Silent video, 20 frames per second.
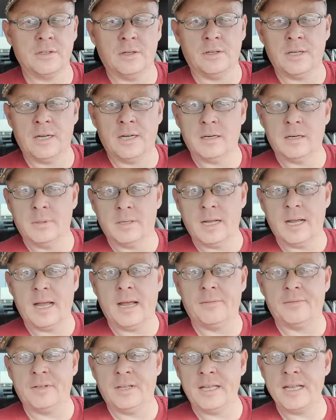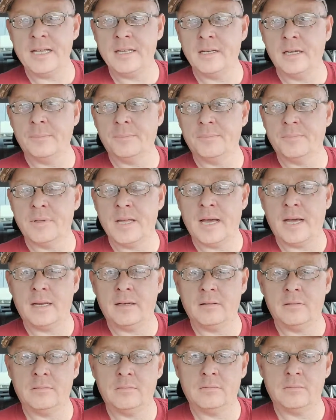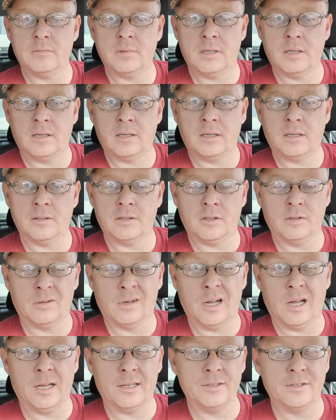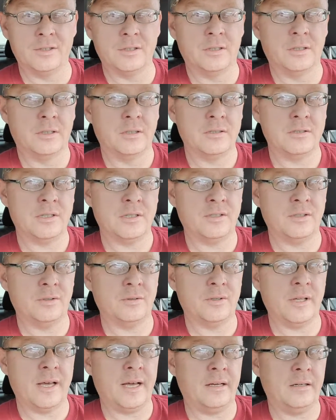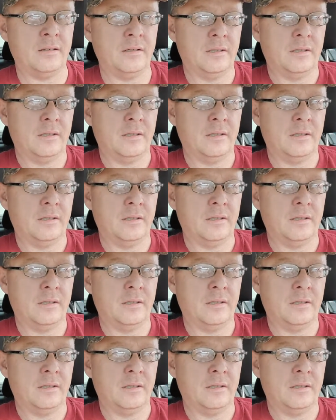on there, but I have to heat up that the garage to do that.